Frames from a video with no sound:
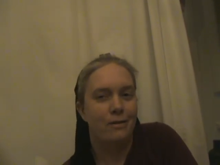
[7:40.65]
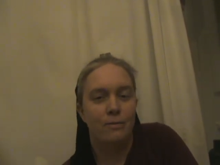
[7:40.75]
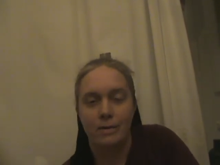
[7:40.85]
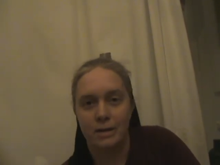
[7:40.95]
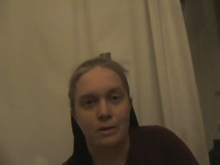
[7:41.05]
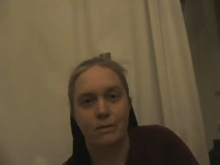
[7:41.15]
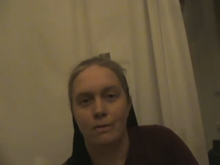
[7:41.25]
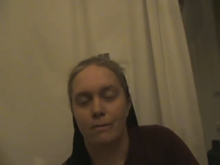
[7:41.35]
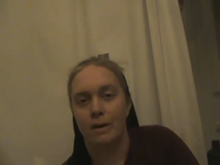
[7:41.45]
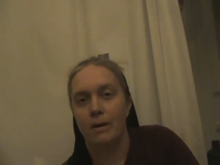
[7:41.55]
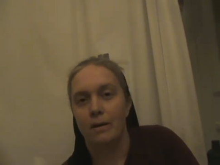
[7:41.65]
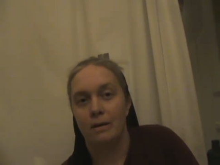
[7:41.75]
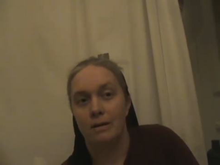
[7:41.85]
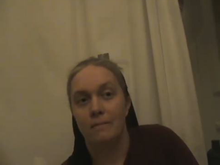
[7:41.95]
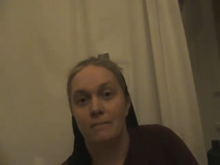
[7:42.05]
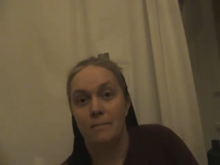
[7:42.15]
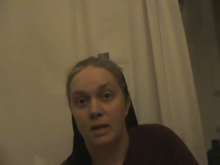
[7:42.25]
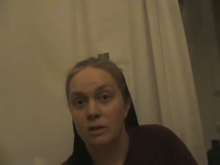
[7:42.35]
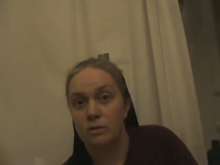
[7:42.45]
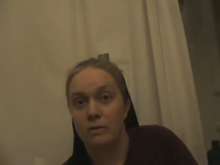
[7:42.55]
you really don't know American
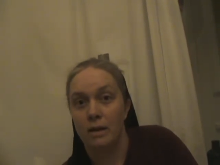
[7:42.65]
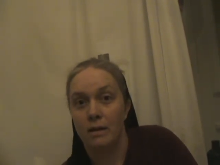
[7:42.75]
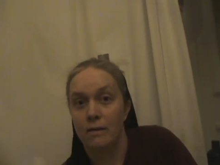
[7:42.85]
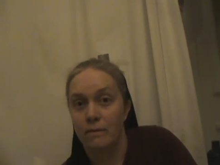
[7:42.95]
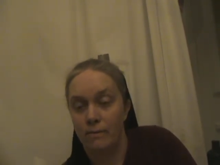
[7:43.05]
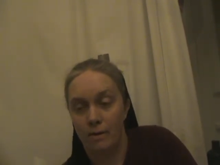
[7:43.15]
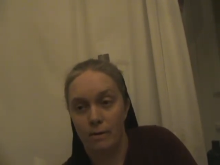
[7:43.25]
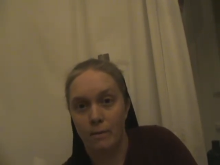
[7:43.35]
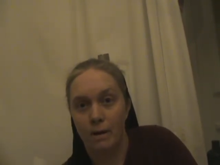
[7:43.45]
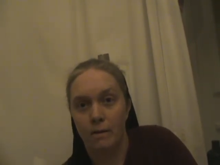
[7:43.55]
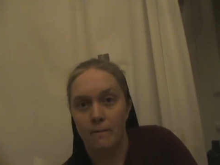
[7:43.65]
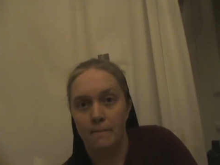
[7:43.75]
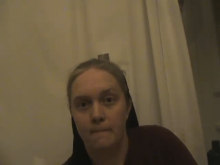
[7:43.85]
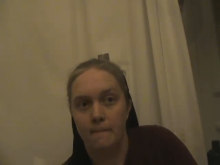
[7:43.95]
history very well.